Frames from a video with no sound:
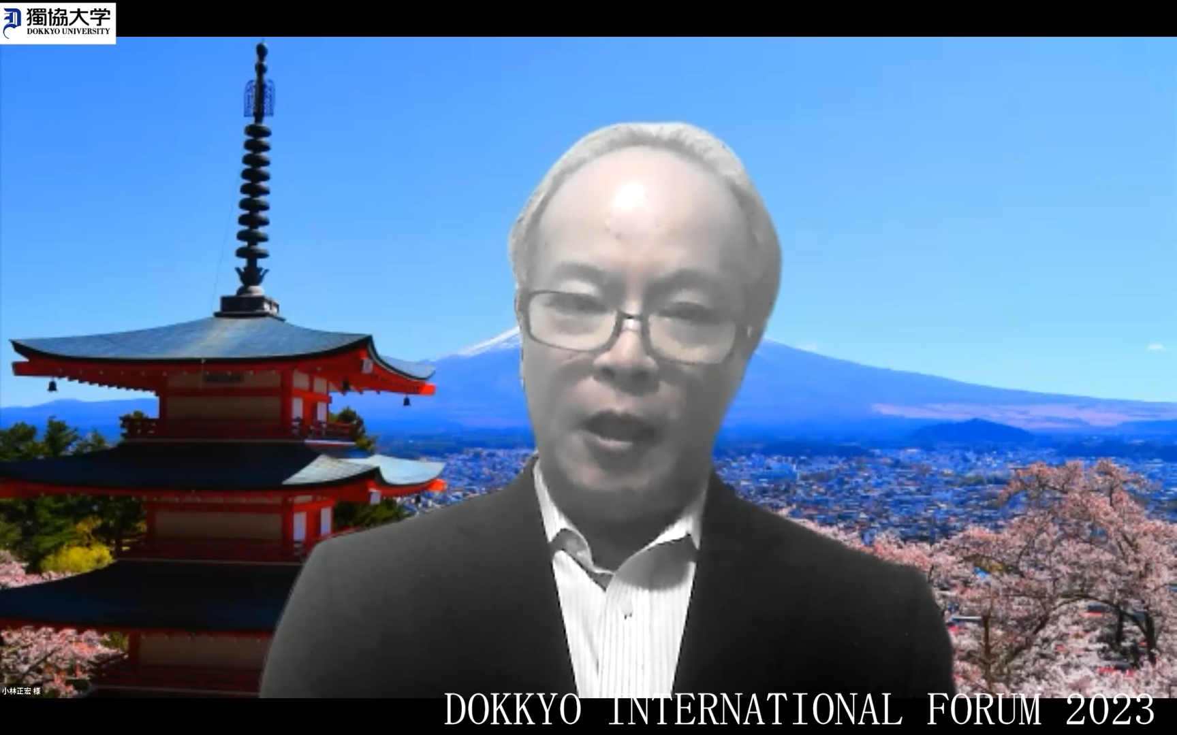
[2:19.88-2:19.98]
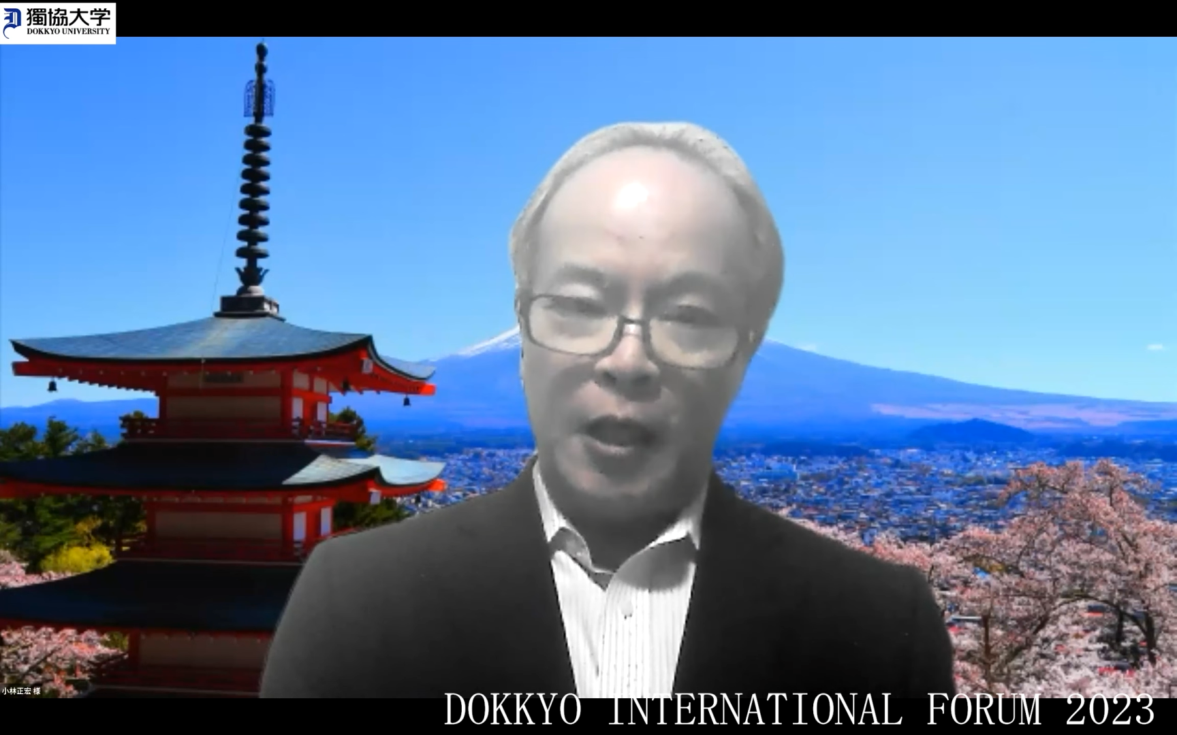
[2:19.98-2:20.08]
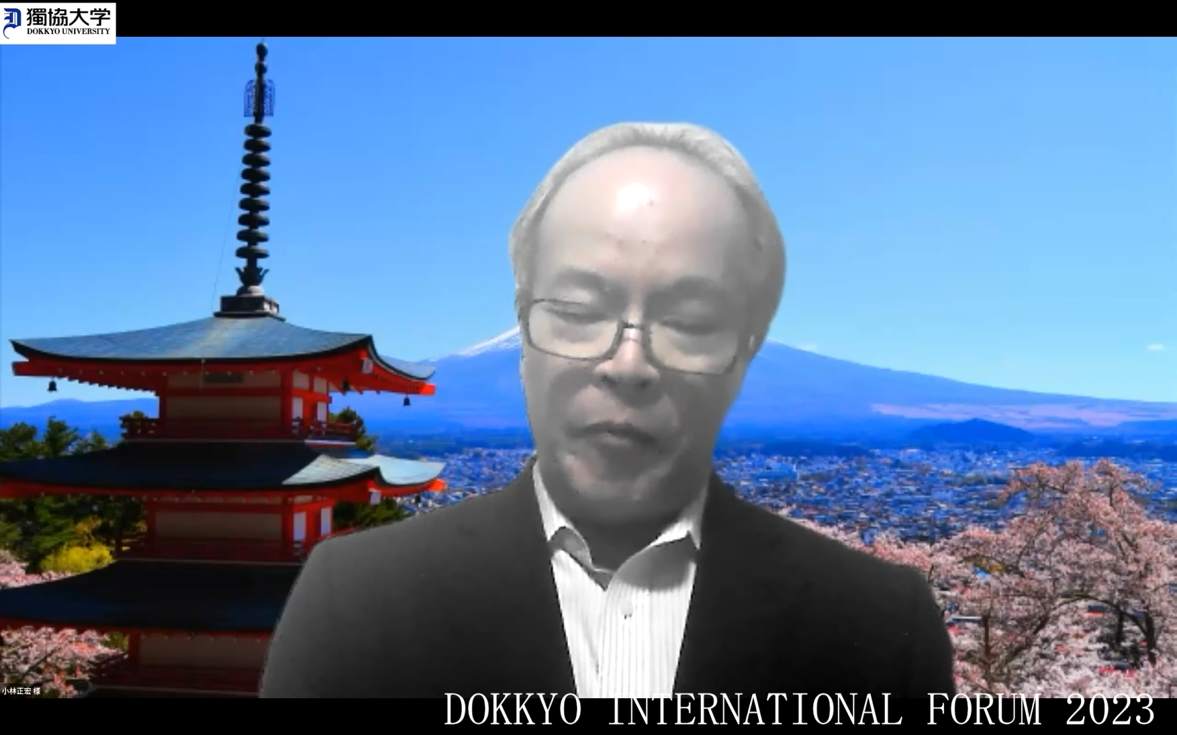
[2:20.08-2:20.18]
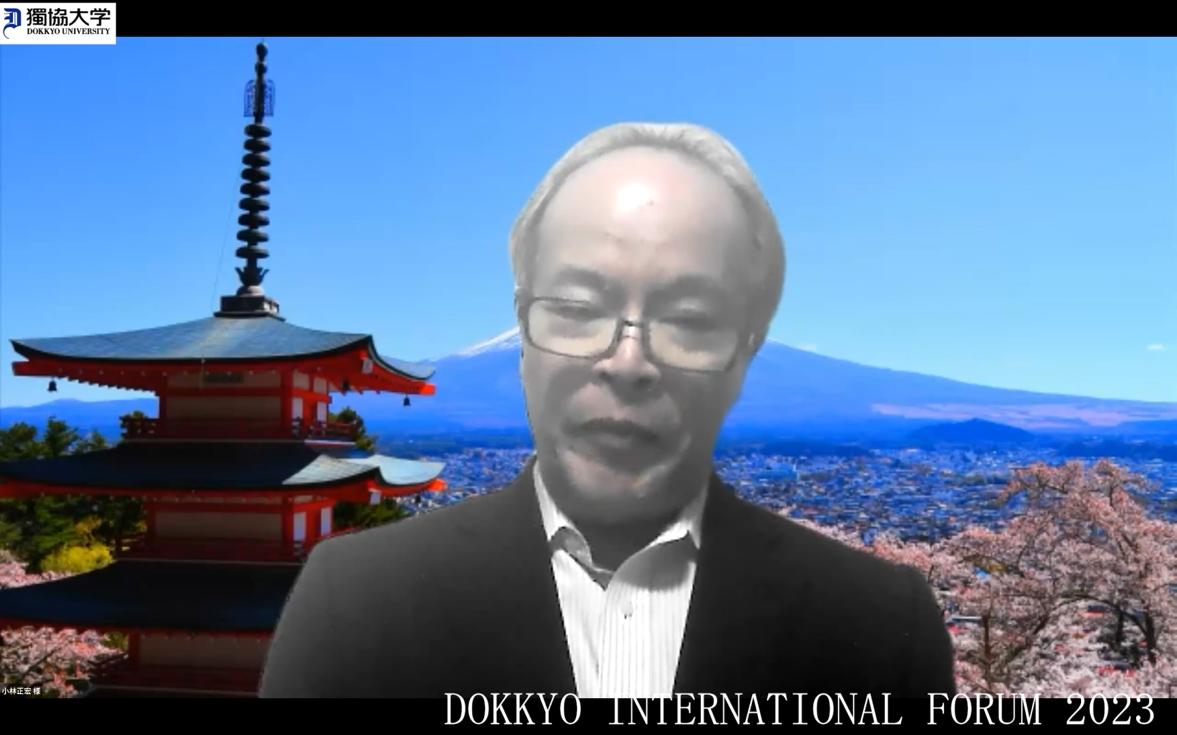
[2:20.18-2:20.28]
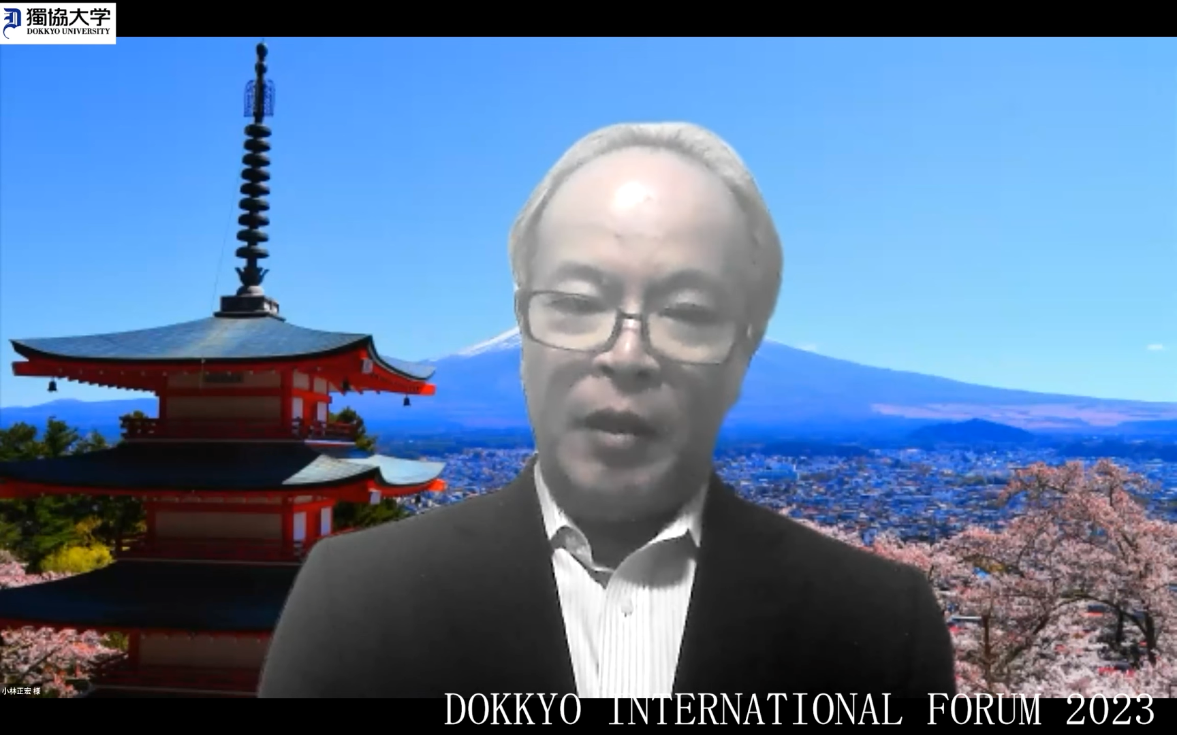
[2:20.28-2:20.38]

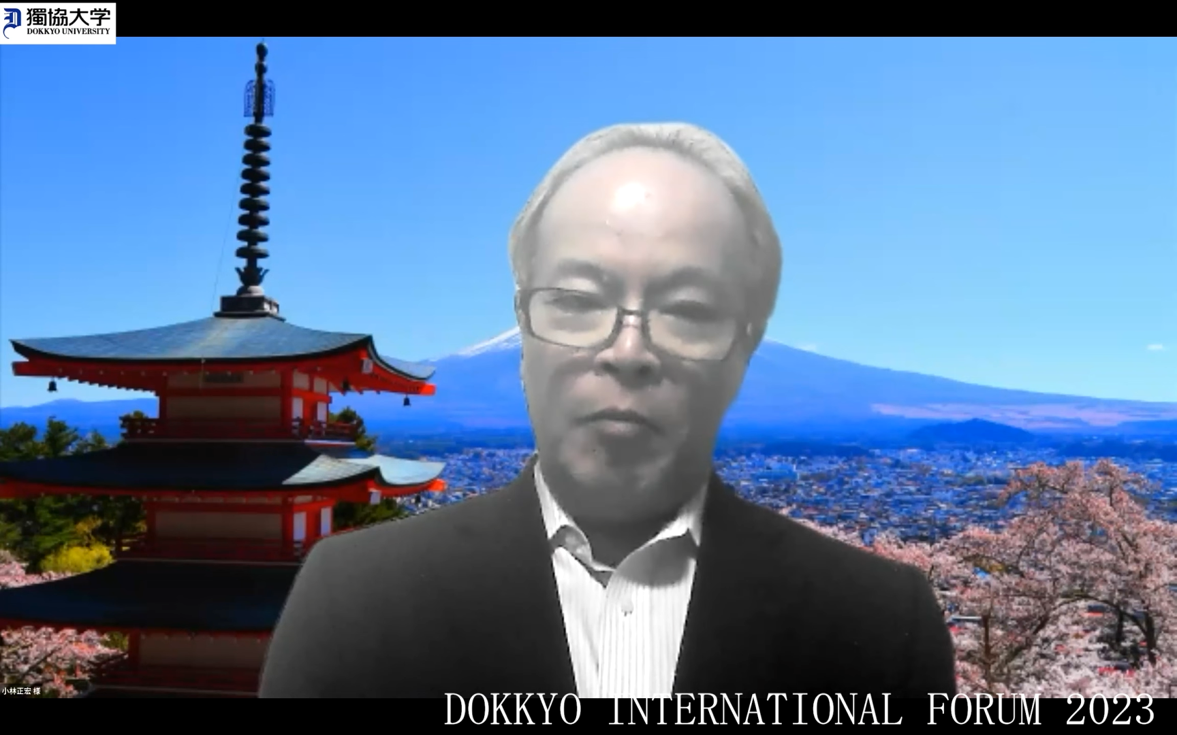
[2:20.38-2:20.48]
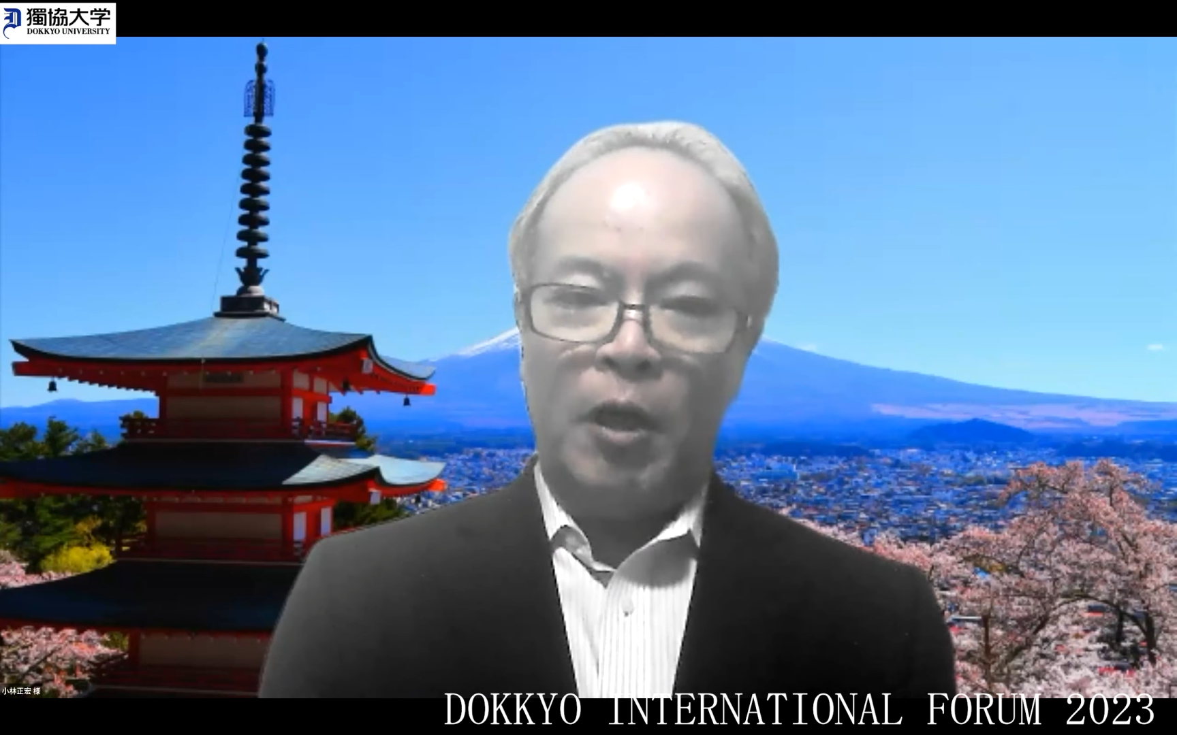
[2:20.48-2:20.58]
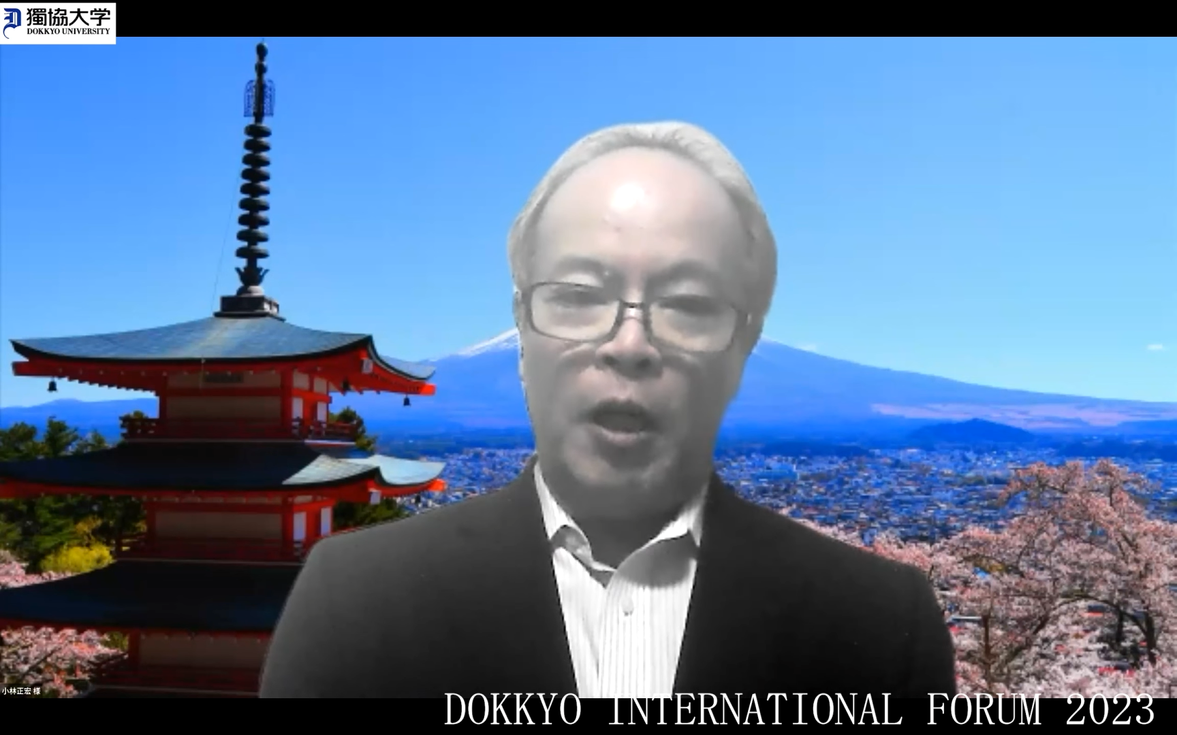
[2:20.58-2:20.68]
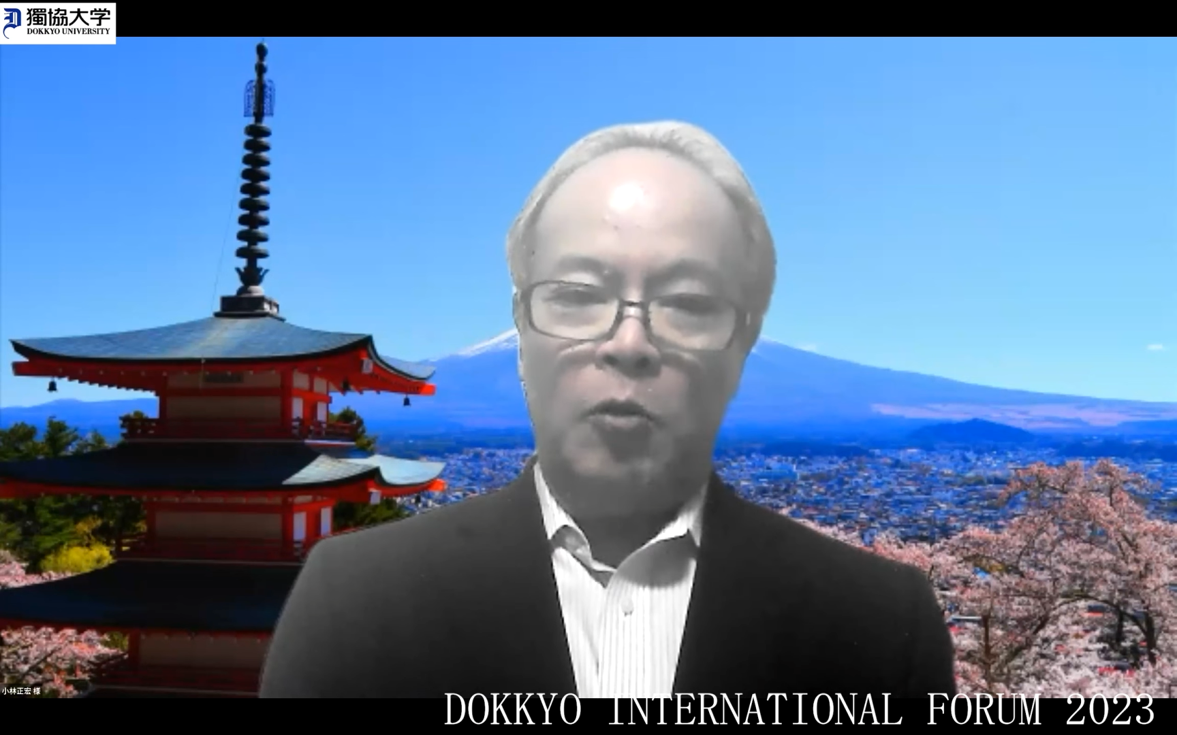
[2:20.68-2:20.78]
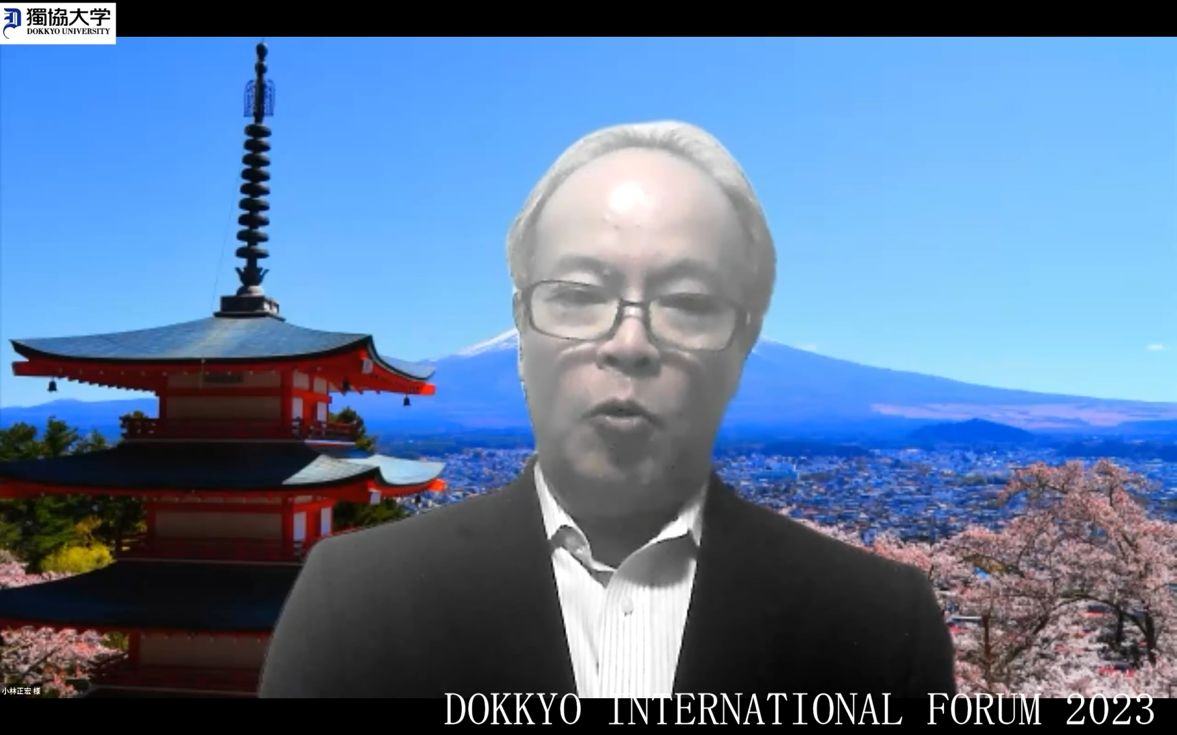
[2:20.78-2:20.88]
Uh, rather
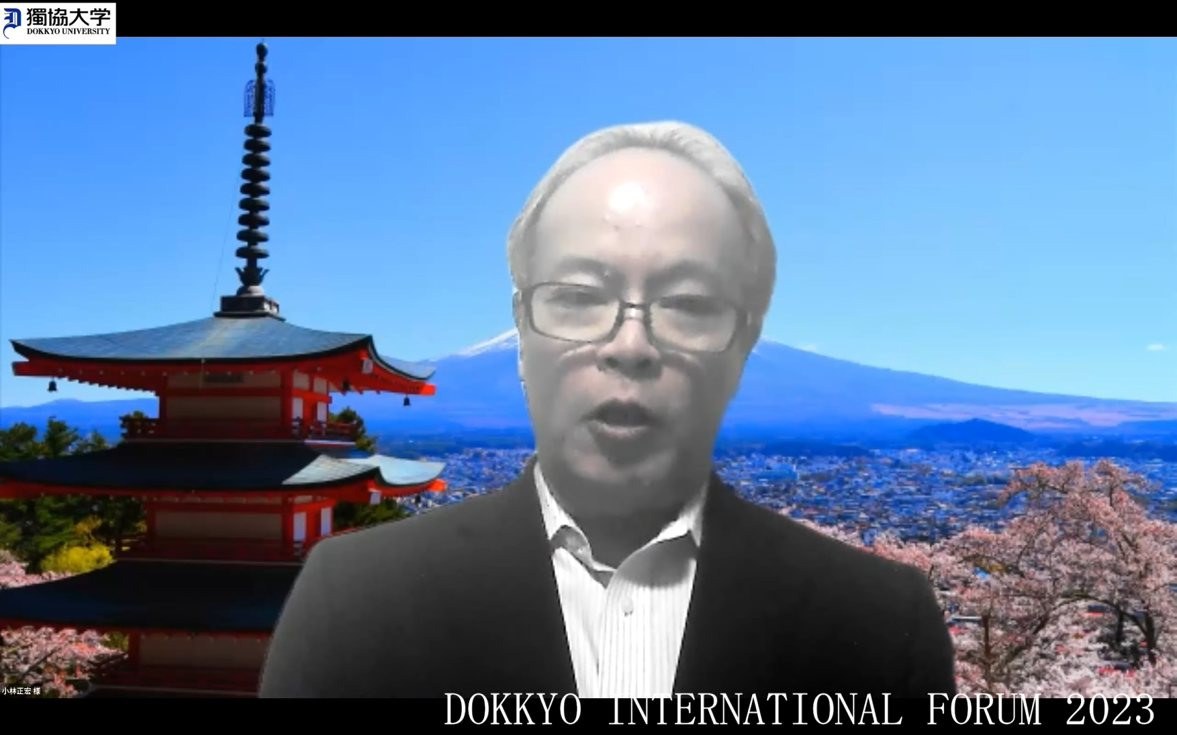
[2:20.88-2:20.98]
than that,